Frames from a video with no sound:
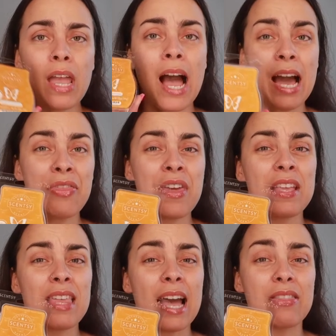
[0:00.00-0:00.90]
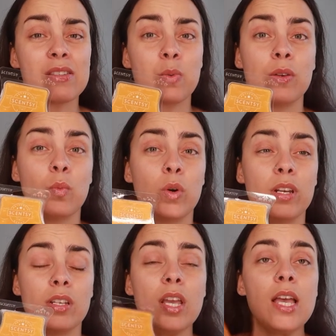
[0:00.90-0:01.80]
I think that this one
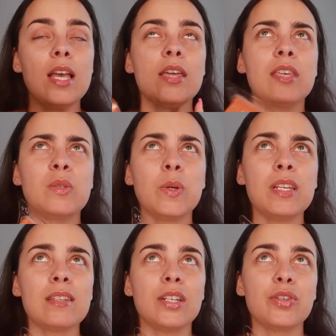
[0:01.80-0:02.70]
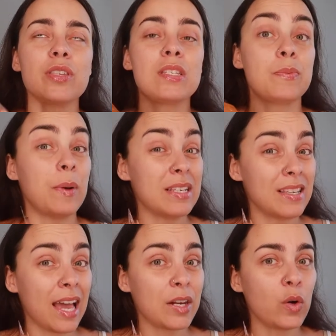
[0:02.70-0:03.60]
would, this one is under the spice
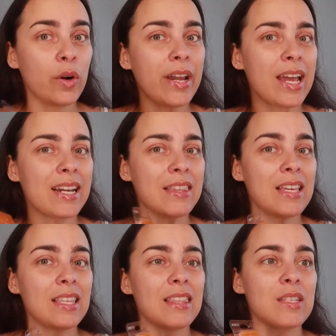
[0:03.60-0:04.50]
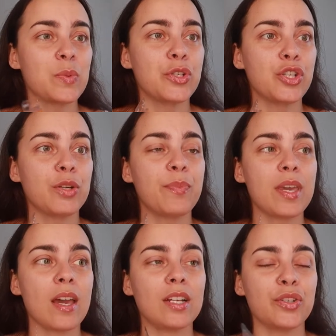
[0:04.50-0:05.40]
category and I think that this one should
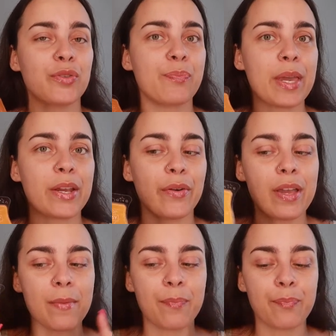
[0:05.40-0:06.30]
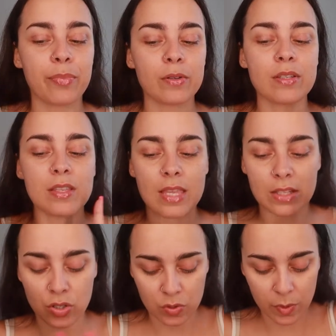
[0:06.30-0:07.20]
be under bakery. Personally,
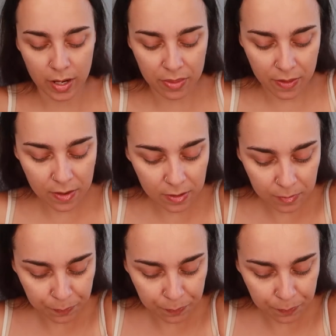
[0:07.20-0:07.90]
that's just what I think.